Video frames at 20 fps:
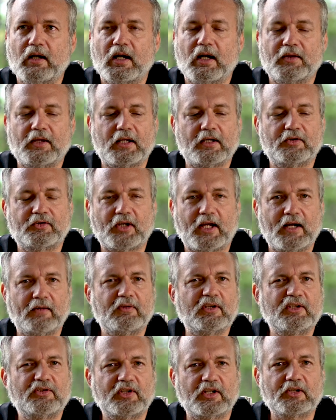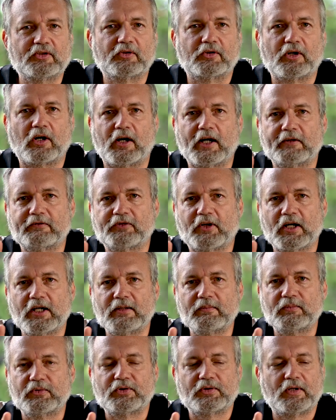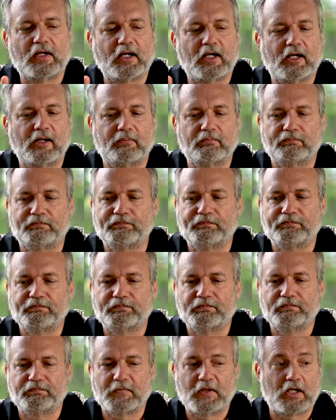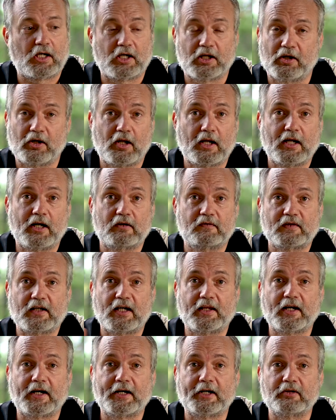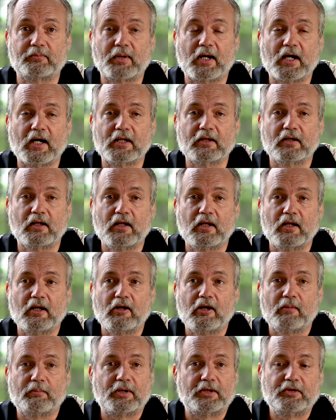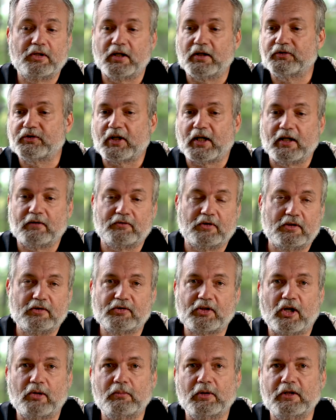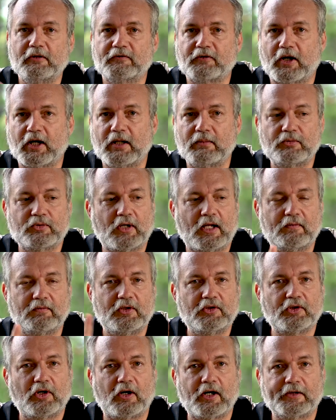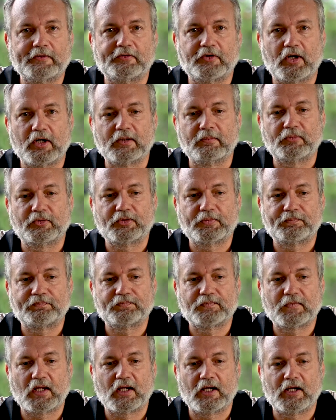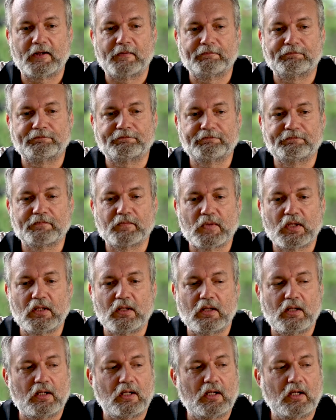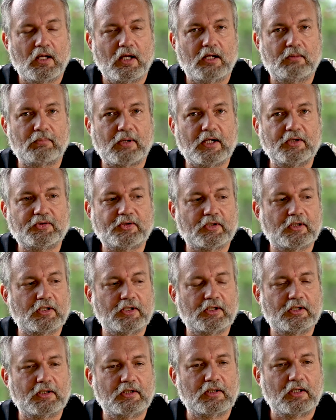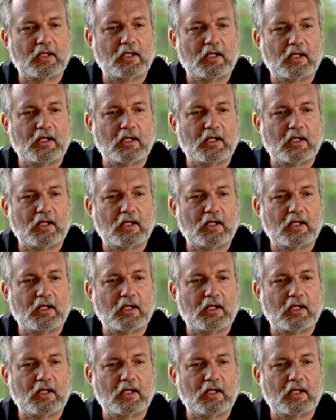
and that is they have these things called iframes. I don't know how far they are apart, but say every so many frames you'll have these iframes, and basically